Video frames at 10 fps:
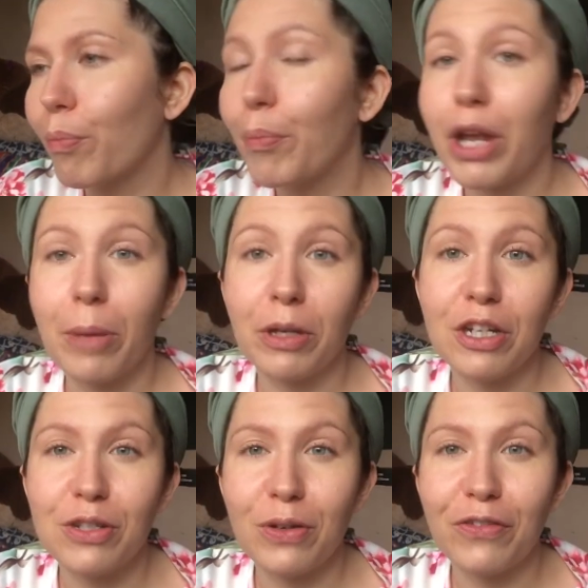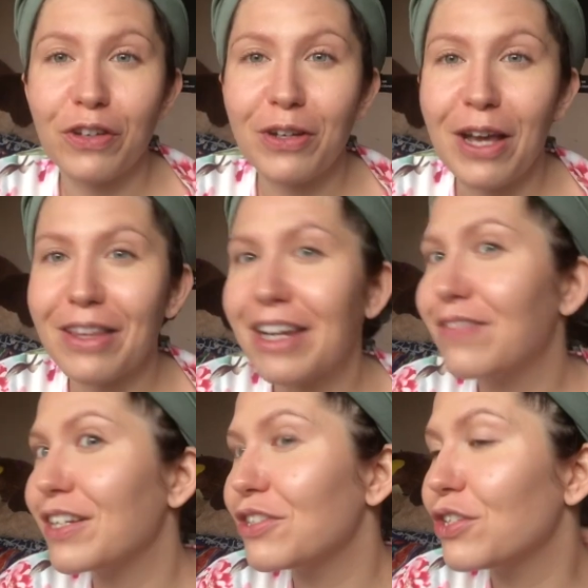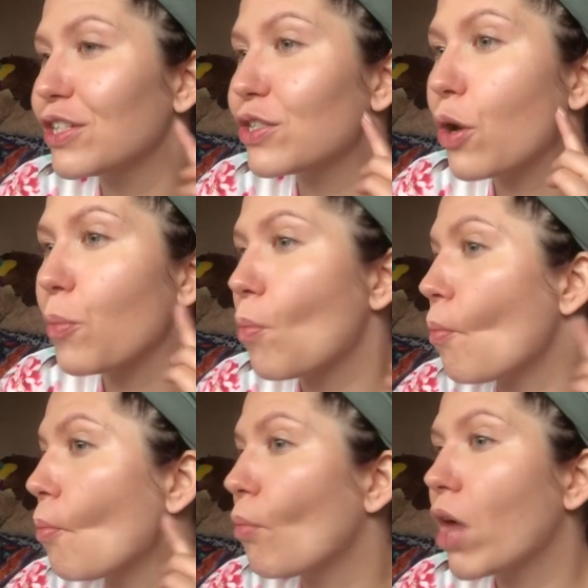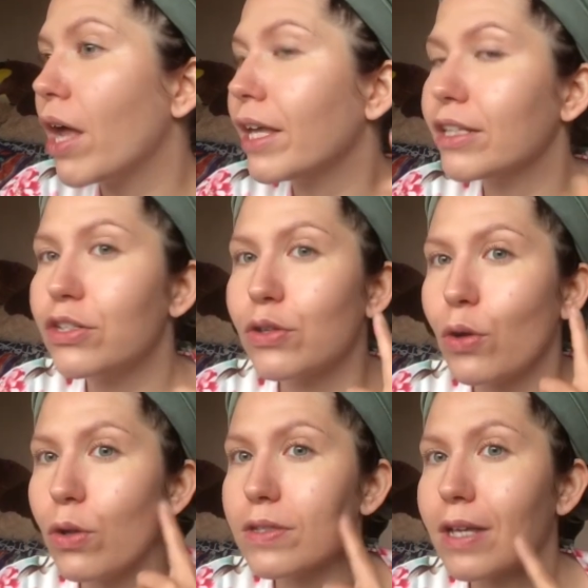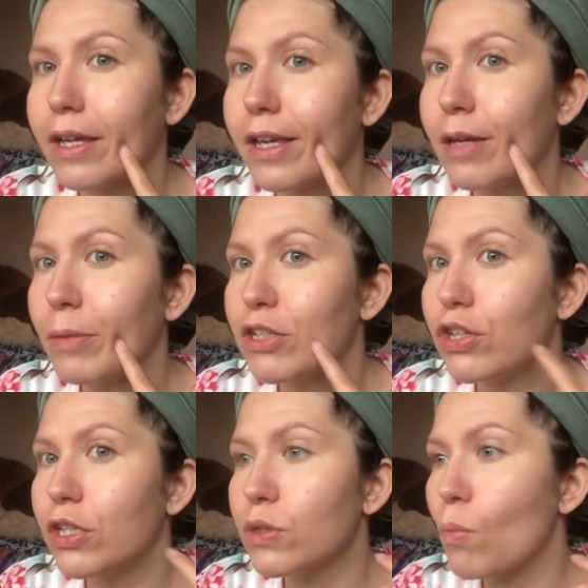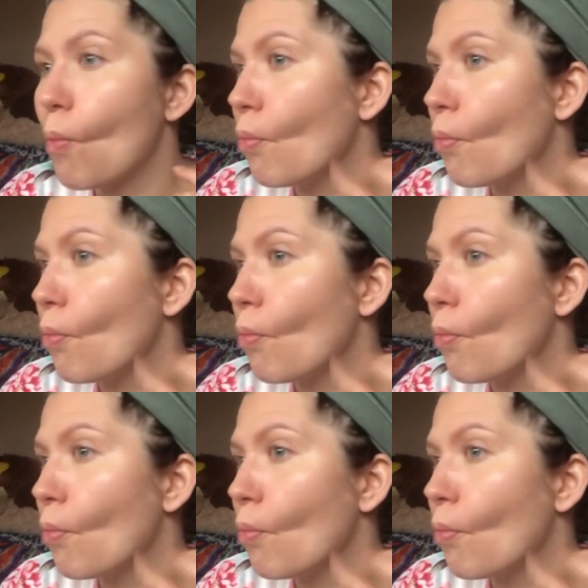But I'm going to do it for you now that I've touched it. So I like to do the whole sucking in my cheeks,